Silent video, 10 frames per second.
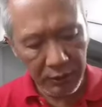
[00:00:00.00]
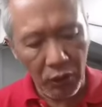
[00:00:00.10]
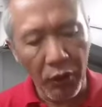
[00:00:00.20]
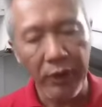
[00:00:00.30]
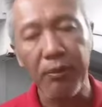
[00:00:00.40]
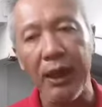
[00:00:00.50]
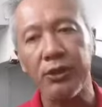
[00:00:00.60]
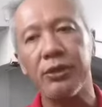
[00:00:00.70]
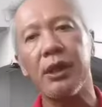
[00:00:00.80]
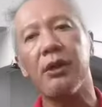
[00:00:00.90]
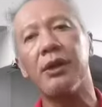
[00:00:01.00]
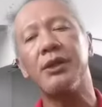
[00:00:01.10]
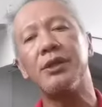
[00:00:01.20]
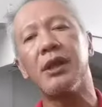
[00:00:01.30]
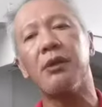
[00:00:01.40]
going back to the
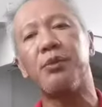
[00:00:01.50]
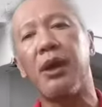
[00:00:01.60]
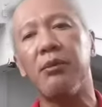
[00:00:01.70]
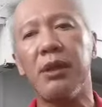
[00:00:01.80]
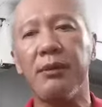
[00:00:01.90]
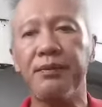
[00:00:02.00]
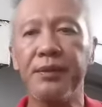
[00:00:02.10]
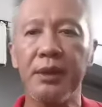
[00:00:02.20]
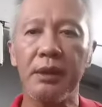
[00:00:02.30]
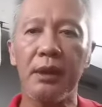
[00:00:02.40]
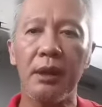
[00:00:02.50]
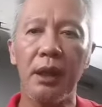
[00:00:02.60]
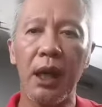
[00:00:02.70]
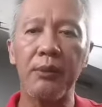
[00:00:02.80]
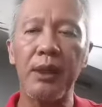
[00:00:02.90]
original problem,
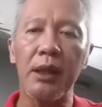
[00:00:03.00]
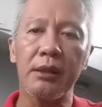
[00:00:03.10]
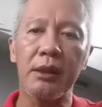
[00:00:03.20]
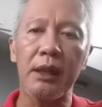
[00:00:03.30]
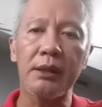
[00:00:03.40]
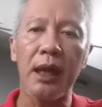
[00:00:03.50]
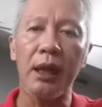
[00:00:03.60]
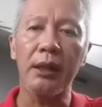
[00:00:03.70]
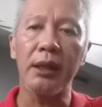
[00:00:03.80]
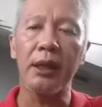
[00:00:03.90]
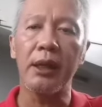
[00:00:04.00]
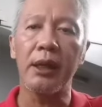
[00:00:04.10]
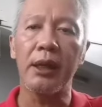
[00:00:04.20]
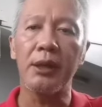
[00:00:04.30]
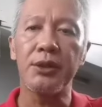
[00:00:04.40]
I'm not
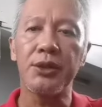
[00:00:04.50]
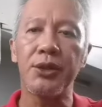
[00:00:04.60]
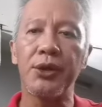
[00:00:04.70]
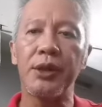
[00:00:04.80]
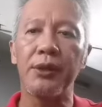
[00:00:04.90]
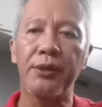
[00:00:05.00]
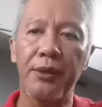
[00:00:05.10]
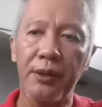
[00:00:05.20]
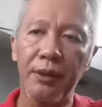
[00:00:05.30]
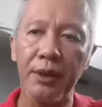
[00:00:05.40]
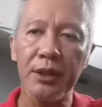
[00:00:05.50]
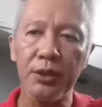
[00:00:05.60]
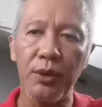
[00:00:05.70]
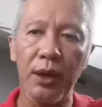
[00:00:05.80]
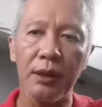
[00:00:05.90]
exactly sure that this
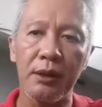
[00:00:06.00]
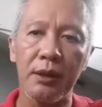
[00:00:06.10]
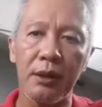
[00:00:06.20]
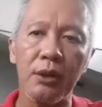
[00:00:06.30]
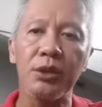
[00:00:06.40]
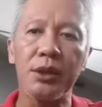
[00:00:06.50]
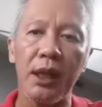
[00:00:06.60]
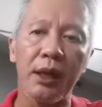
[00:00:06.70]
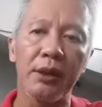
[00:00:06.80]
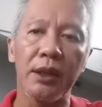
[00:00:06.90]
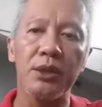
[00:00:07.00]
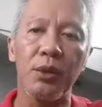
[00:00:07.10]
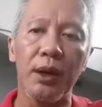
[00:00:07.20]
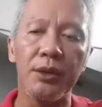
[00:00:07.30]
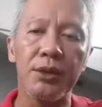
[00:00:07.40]
one looks like this
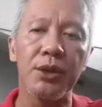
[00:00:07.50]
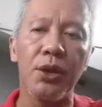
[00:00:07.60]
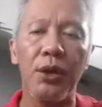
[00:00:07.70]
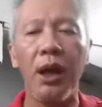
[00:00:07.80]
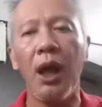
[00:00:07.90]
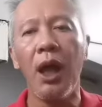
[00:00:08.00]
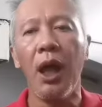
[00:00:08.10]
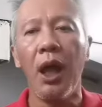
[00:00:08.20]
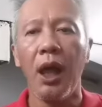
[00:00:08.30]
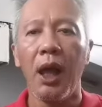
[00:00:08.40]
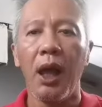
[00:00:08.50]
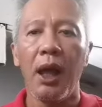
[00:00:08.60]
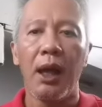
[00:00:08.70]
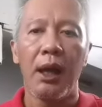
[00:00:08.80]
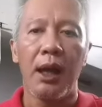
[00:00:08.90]
one. So
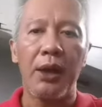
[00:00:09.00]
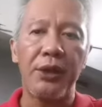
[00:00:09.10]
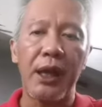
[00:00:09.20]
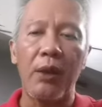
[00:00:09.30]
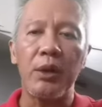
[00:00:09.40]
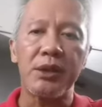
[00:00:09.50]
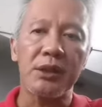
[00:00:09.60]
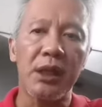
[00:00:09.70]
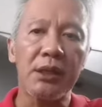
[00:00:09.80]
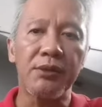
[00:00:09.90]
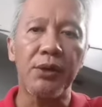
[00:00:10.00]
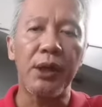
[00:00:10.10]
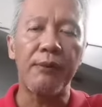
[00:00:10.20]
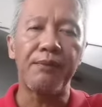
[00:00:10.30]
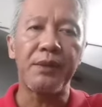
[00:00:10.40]
I think I was
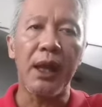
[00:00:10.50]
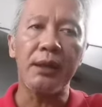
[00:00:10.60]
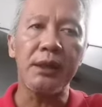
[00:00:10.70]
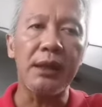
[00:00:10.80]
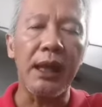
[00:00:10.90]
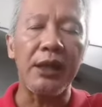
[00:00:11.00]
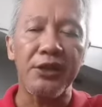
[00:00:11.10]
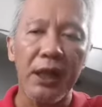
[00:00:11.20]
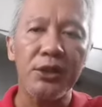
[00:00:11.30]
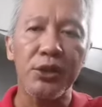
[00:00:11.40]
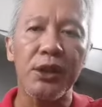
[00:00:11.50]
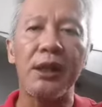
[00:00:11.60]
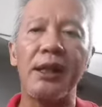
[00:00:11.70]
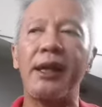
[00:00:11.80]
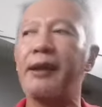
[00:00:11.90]
successful in. I did not
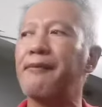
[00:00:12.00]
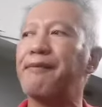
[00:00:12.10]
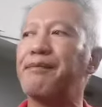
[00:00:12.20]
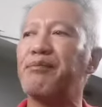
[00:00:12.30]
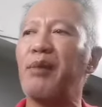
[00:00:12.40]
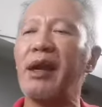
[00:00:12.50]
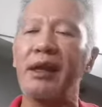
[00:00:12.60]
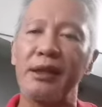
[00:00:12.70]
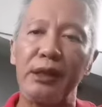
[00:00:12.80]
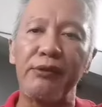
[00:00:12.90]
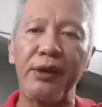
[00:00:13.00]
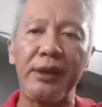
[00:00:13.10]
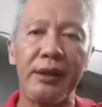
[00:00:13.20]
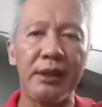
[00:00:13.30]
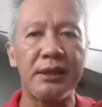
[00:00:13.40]
intentionally make it
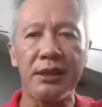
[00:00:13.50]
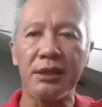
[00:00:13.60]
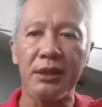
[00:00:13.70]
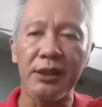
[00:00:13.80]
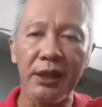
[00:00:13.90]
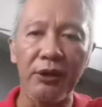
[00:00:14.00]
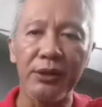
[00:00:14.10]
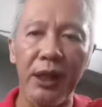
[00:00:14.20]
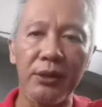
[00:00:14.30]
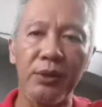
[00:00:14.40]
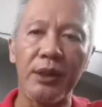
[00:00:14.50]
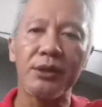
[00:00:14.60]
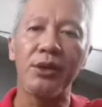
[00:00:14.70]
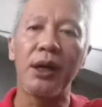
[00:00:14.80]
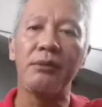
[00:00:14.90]
different. It just turned out that way.
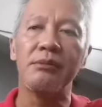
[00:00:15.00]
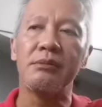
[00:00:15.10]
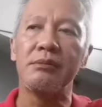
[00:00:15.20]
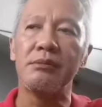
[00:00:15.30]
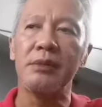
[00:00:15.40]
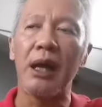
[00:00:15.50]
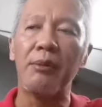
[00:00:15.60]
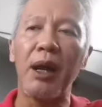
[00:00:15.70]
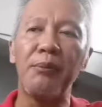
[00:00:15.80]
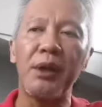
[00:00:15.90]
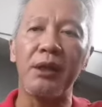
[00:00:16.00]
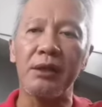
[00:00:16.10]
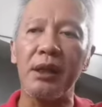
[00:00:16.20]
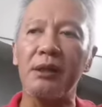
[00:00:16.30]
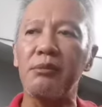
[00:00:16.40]
So I'm happy
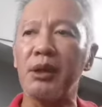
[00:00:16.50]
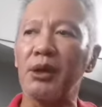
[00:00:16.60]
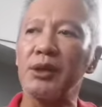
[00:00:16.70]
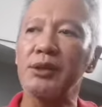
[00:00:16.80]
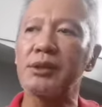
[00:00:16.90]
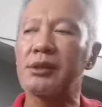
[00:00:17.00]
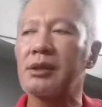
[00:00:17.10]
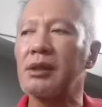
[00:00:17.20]
it did, because